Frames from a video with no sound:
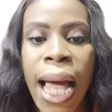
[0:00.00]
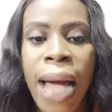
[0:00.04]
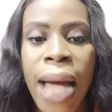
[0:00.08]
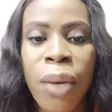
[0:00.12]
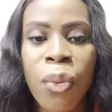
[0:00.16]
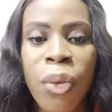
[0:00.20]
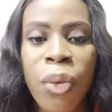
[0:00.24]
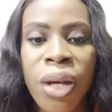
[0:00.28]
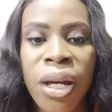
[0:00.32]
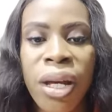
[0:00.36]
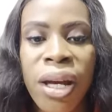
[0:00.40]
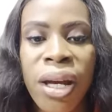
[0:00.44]

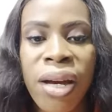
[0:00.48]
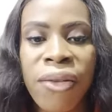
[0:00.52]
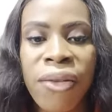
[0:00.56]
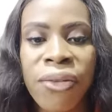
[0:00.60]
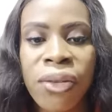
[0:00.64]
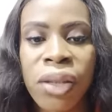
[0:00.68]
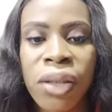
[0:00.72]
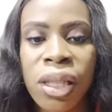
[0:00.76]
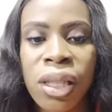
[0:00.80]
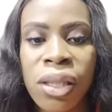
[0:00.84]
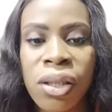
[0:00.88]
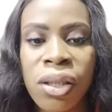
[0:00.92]
And we
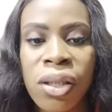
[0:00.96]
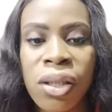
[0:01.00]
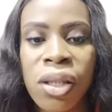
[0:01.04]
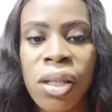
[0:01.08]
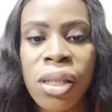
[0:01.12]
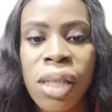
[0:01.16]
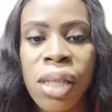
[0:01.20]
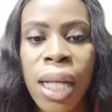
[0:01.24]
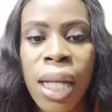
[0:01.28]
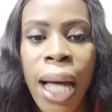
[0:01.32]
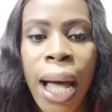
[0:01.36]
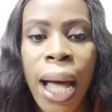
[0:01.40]
have
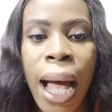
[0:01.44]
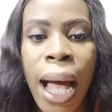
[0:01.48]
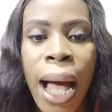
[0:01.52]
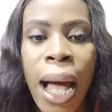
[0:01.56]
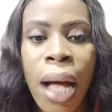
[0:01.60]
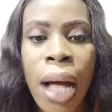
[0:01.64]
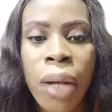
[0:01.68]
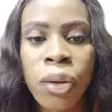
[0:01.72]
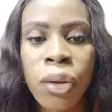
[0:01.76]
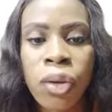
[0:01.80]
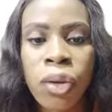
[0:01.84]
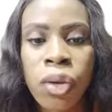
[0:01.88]
discussed
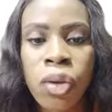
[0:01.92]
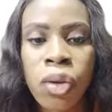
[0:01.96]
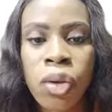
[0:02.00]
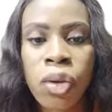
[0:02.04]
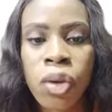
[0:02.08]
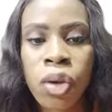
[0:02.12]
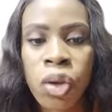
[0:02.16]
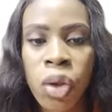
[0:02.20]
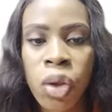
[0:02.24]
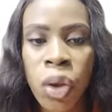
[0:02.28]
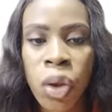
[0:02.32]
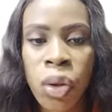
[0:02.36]
how to
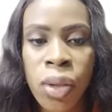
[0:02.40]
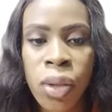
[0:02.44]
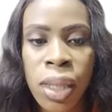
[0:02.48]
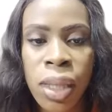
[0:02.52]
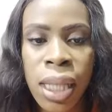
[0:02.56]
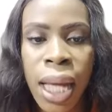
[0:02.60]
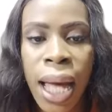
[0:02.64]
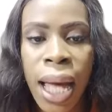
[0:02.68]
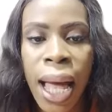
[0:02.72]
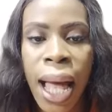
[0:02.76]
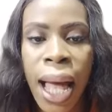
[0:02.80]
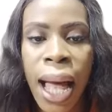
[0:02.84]

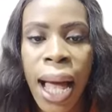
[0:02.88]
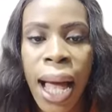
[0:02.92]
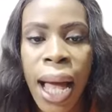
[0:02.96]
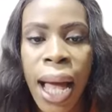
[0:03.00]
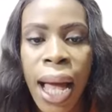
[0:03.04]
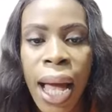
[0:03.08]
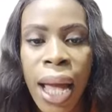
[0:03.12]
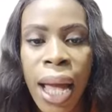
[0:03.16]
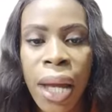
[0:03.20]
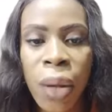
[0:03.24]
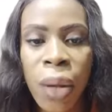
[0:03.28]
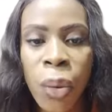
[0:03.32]
source
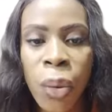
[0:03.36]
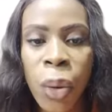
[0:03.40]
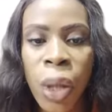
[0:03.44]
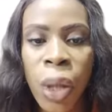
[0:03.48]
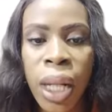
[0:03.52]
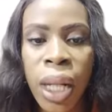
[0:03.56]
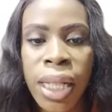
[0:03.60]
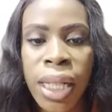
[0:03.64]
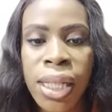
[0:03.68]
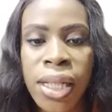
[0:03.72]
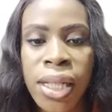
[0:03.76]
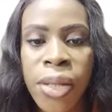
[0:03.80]
high
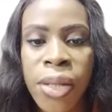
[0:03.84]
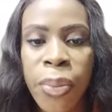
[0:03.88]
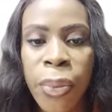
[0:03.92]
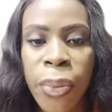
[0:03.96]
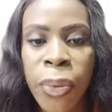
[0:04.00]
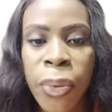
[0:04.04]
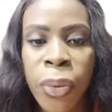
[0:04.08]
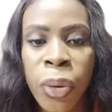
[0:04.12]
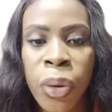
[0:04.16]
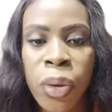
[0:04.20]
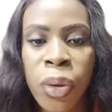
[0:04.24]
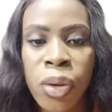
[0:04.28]
quality
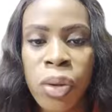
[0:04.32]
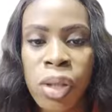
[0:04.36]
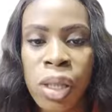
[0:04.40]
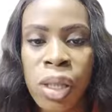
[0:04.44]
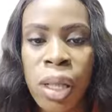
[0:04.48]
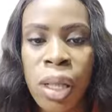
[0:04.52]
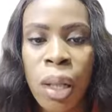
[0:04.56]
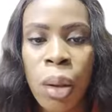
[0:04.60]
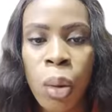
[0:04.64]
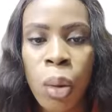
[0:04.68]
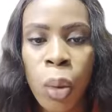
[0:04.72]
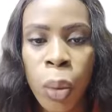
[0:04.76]

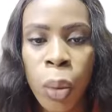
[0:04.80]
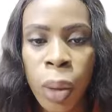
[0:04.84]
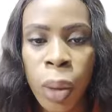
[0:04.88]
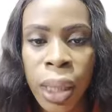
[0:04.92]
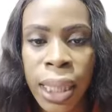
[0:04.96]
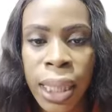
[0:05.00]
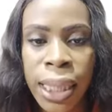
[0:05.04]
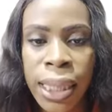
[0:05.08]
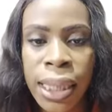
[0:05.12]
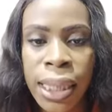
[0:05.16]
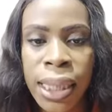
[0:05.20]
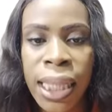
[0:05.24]
products
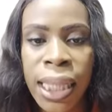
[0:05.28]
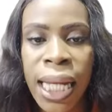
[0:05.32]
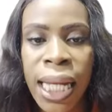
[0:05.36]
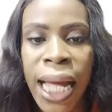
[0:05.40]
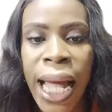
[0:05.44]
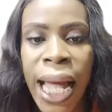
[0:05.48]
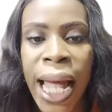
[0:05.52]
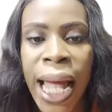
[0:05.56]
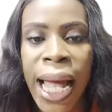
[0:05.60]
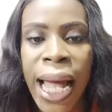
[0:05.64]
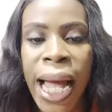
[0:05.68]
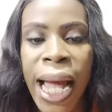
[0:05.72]
locally
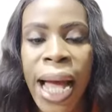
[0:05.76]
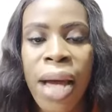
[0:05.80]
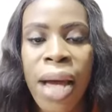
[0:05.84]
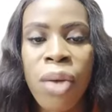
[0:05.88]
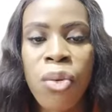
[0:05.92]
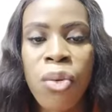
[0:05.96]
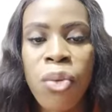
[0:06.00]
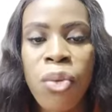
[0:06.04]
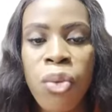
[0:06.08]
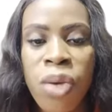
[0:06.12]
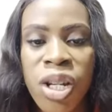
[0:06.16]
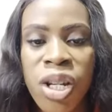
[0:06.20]

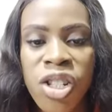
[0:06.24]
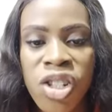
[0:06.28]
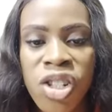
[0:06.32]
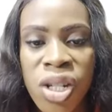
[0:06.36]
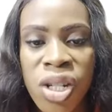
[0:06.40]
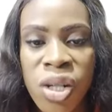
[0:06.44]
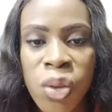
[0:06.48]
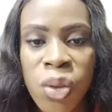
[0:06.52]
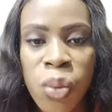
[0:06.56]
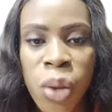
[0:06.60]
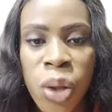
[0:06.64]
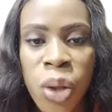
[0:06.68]
and
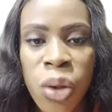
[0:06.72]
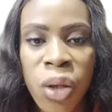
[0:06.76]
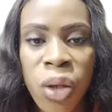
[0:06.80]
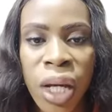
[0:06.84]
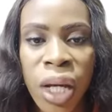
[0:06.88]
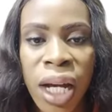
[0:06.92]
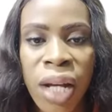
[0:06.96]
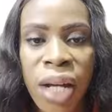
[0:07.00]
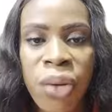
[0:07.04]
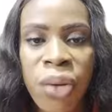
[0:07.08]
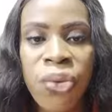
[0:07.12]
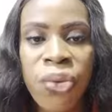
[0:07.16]
regions where you
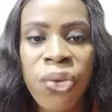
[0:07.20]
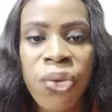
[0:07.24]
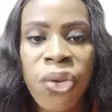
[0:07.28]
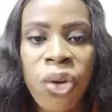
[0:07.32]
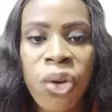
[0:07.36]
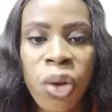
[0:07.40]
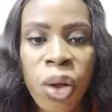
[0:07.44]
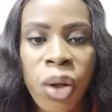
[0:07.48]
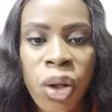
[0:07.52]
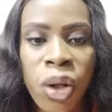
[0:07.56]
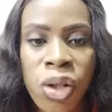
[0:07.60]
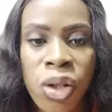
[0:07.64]
can
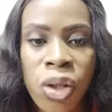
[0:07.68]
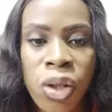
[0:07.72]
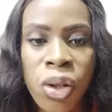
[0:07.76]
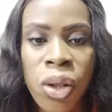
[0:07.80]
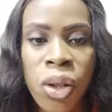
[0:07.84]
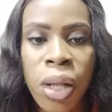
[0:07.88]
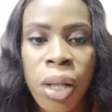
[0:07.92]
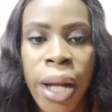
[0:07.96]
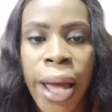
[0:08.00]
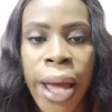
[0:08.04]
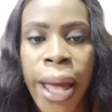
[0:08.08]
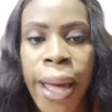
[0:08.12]
focus
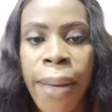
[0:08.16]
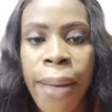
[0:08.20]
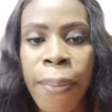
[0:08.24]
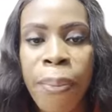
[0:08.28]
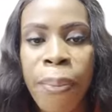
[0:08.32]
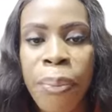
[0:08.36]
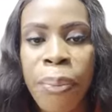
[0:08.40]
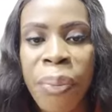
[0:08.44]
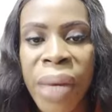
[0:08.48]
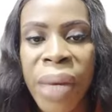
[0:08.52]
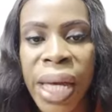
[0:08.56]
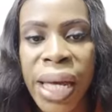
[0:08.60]
on
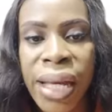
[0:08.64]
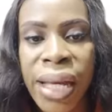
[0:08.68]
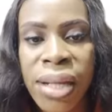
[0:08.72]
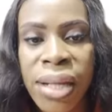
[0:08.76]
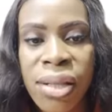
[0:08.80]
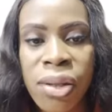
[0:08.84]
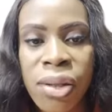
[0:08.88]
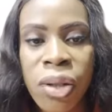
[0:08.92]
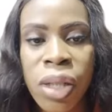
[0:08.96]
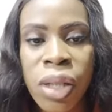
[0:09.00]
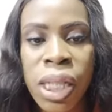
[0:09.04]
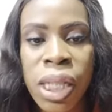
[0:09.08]

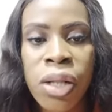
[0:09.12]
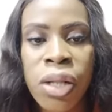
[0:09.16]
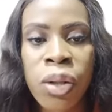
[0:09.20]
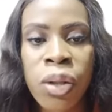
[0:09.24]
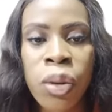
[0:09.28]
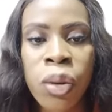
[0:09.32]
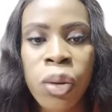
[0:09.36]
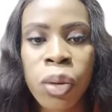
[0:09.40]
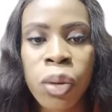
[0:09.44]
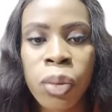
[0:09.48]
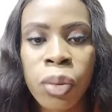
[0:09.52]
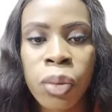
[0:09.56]
based on
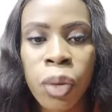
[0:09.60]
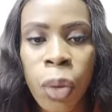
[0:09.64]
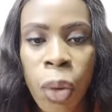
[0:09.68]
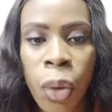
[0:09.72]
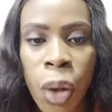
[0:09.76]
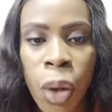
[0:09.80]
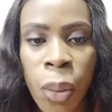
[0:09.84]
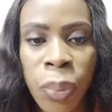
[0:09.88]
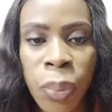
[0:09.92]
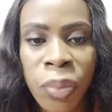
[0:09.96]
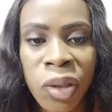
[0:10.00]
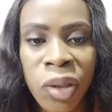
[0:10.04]
your
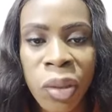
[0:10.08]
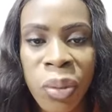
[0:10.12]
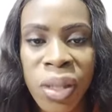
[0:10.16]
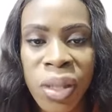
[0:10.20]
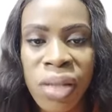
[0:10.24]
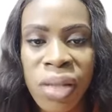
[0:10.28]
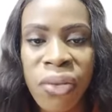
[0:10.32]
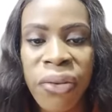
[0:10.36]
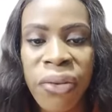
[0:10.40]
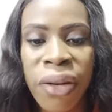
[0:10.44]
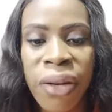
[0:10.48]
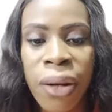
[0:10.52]
crop,
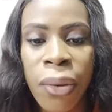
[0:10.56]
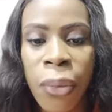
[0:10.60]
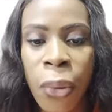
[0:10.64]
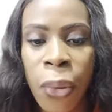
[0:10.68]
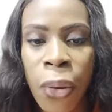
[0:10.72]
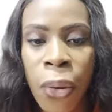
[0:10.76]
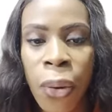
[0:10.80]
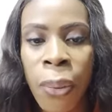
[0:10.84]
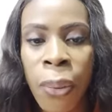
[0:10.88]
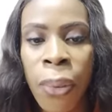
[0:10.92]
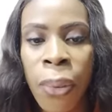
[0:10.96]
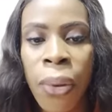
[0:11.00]
specific
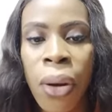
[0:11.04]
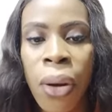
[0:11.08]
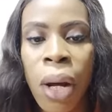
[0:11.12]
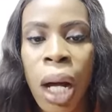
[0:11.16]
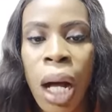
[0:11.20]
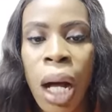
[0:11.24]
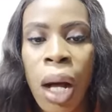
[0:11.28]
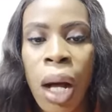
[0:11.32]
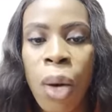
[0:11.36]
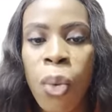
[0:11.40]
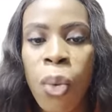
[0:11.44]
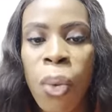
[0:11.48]
crop.
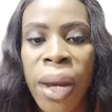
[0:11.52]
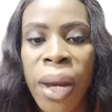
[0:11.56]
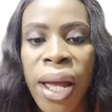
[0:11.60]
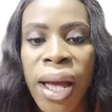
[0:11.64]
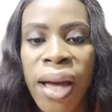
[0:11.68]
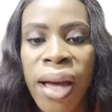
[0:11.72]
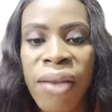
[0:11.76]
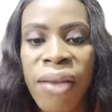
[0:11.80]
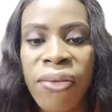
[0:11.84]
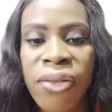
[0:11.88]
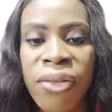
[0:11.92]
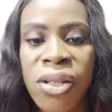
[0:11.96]
We
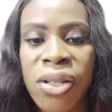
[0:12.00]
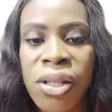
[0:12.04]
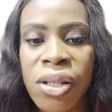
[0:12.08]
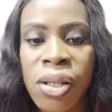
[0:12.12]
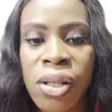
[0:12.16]
have